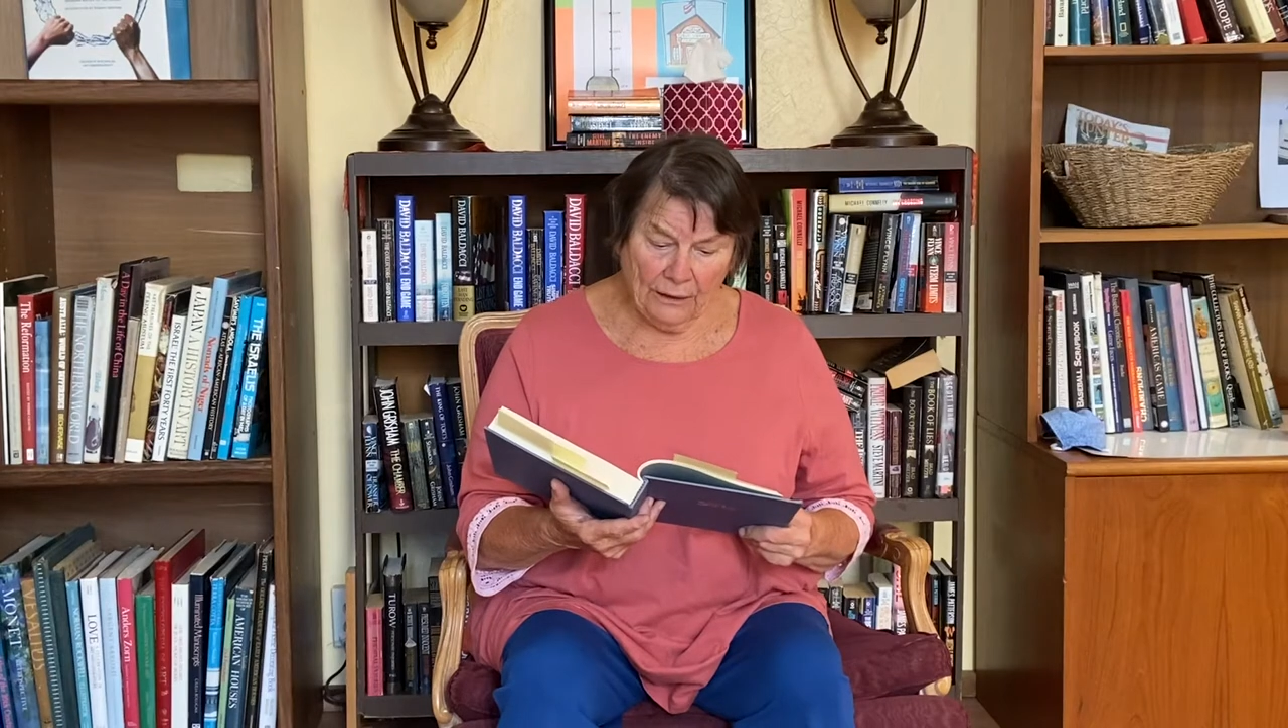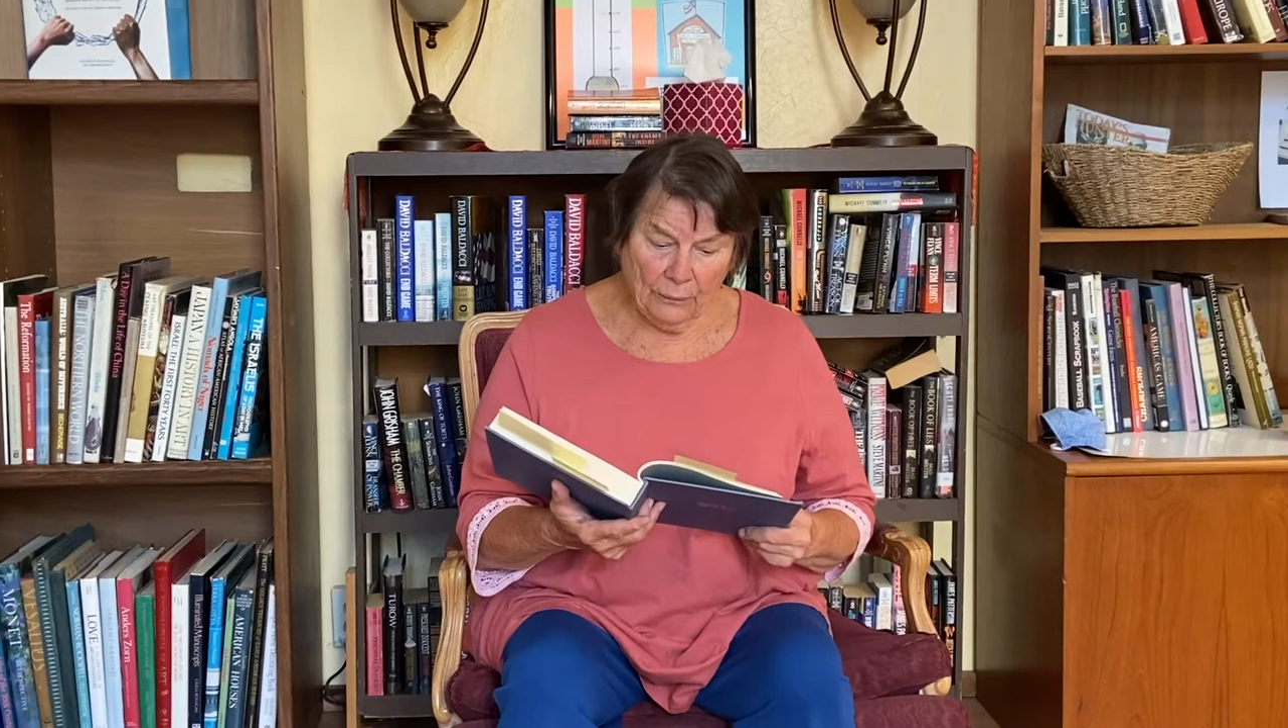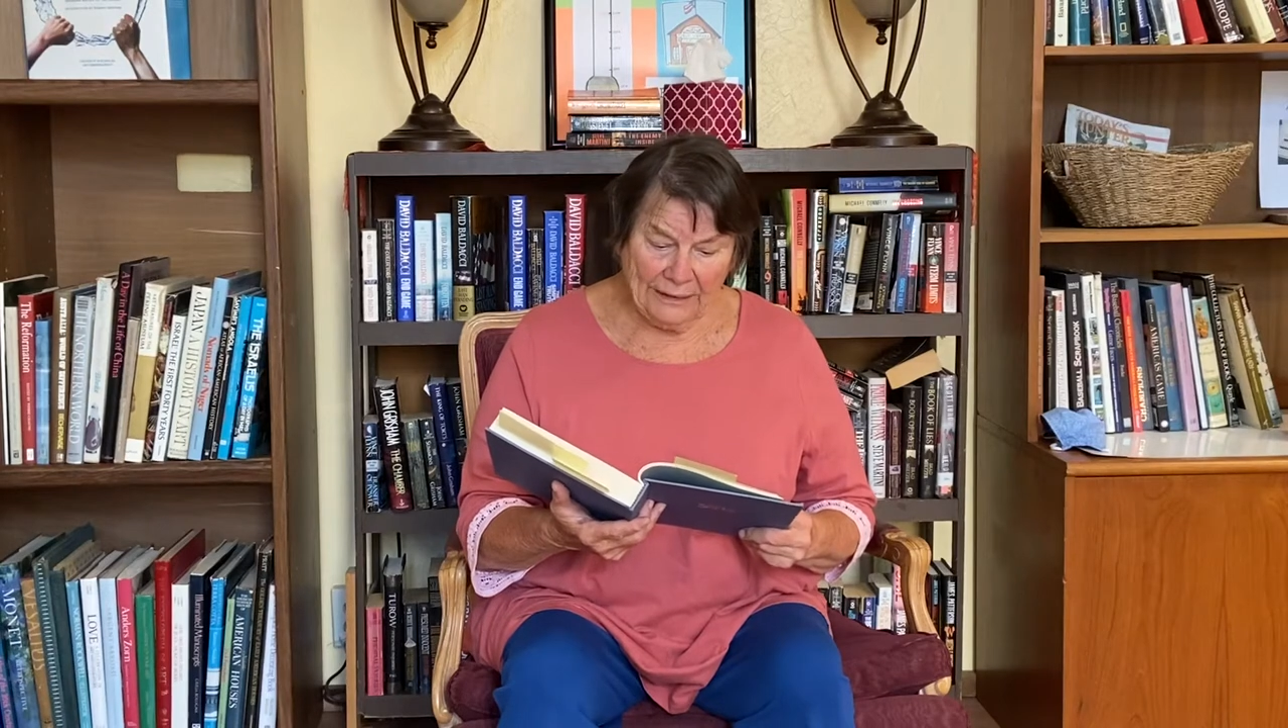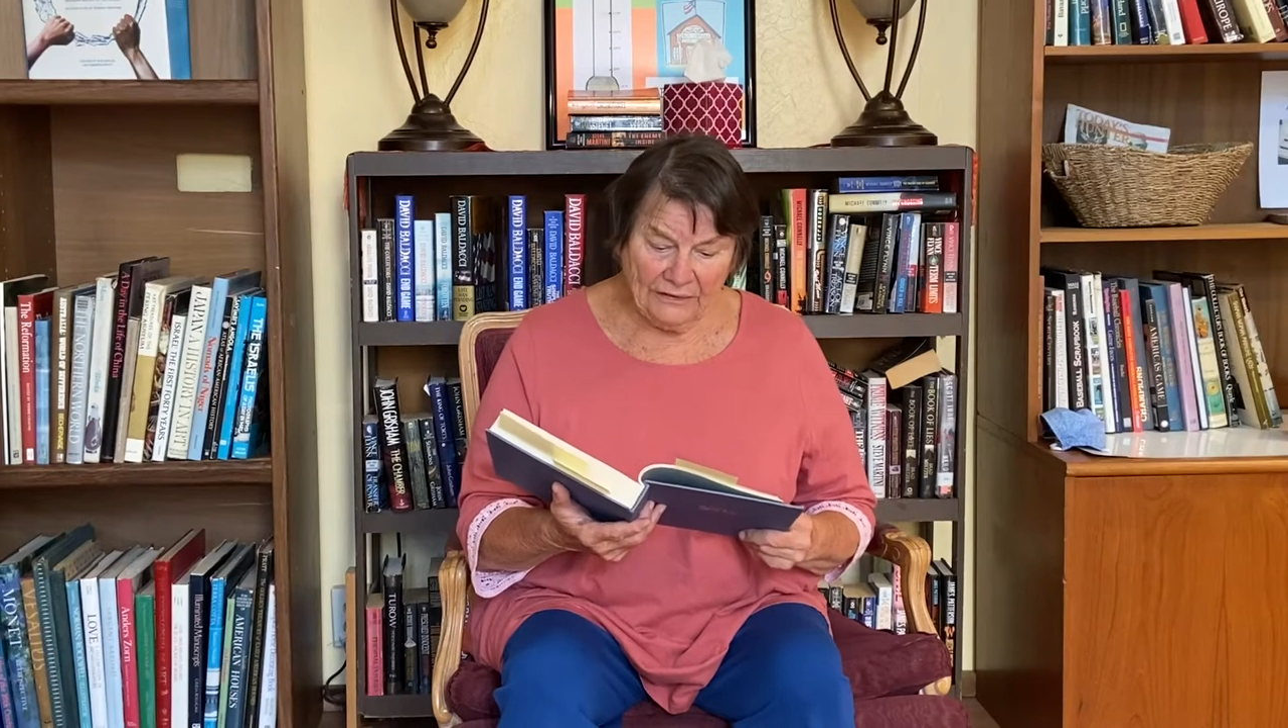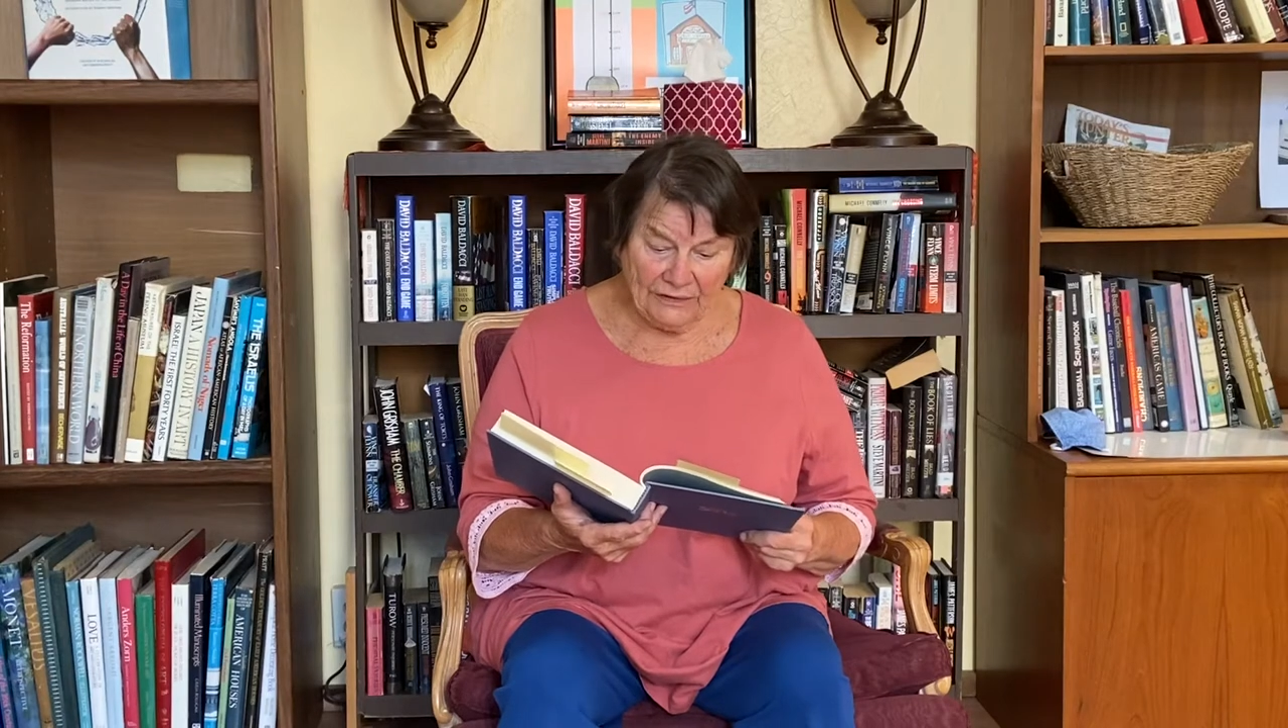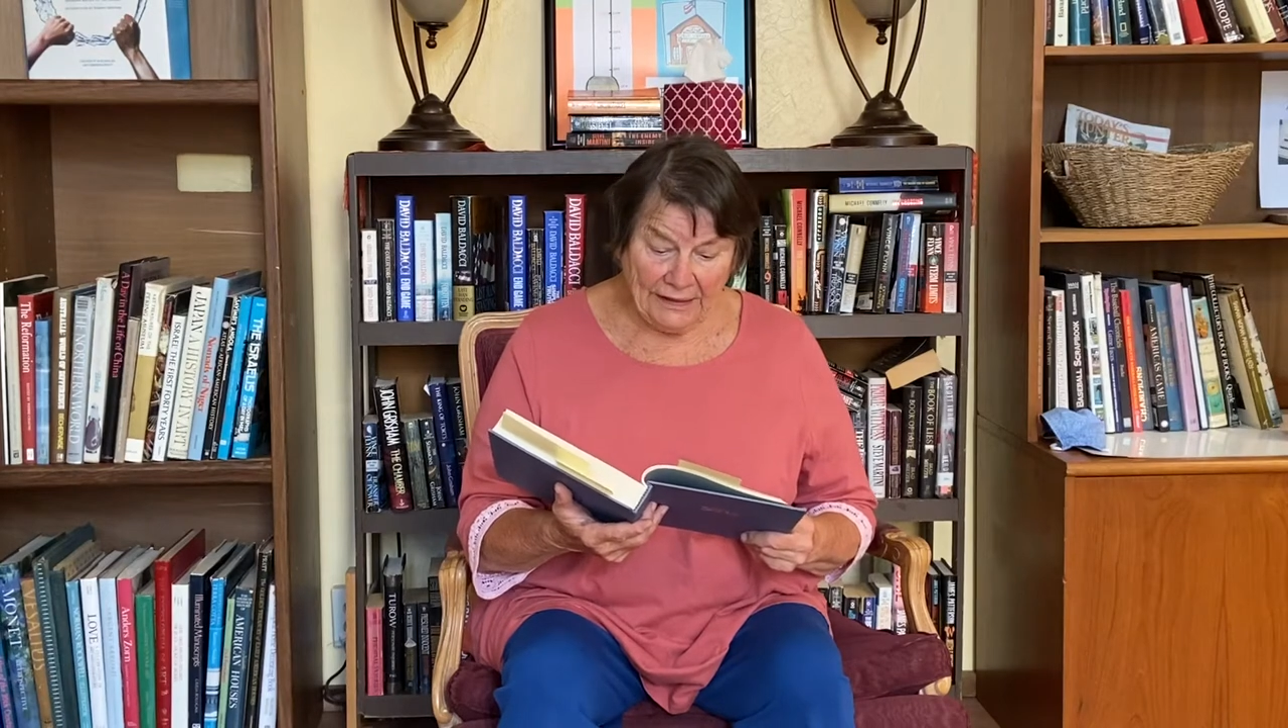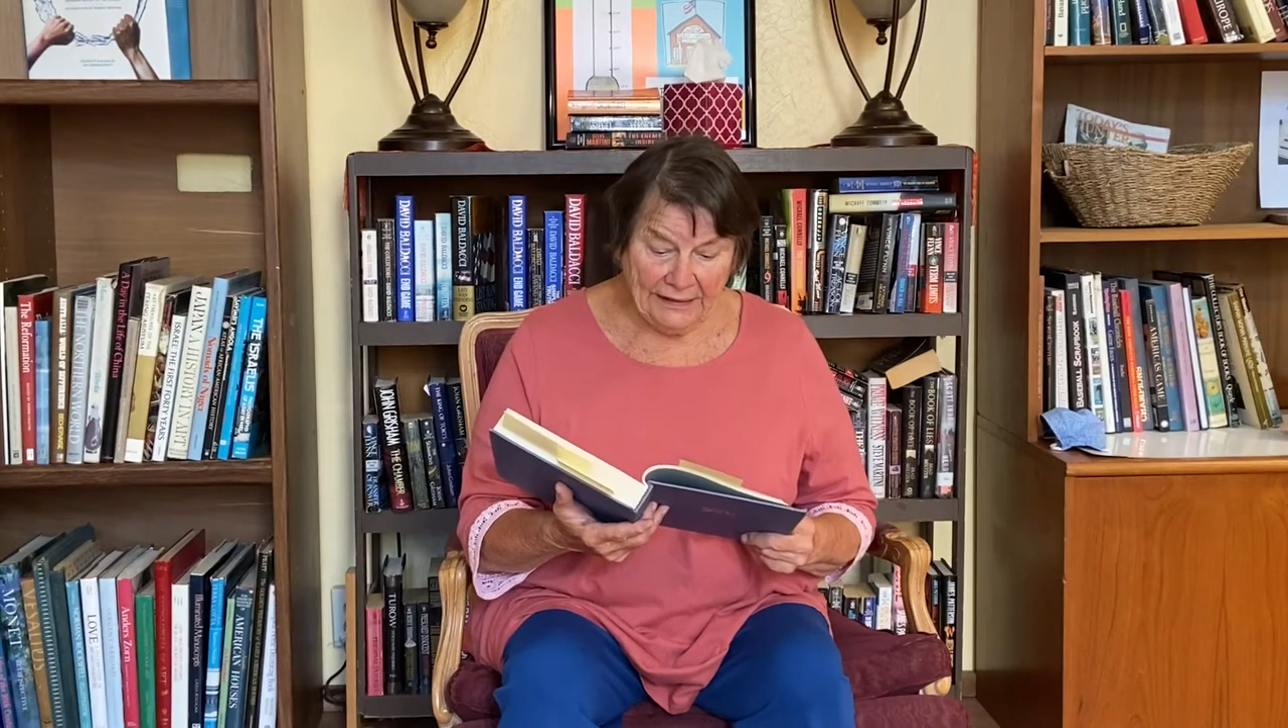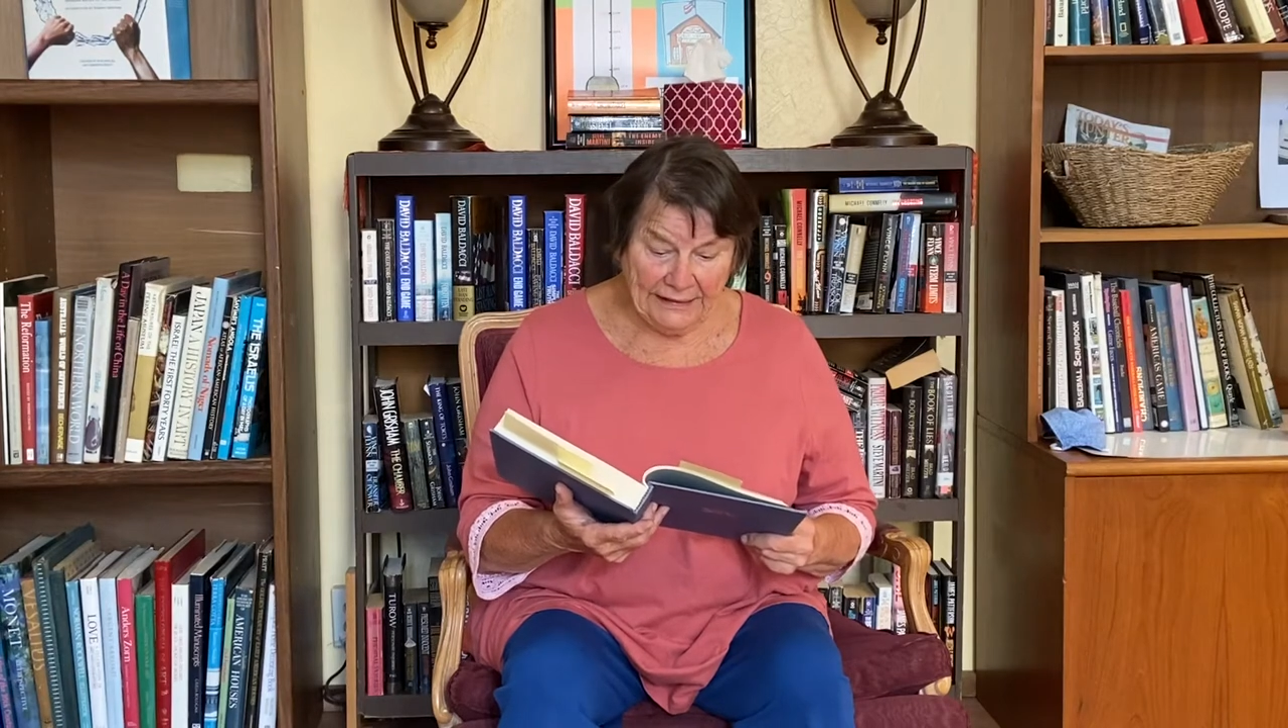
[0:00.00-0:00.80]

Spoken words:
when suddenly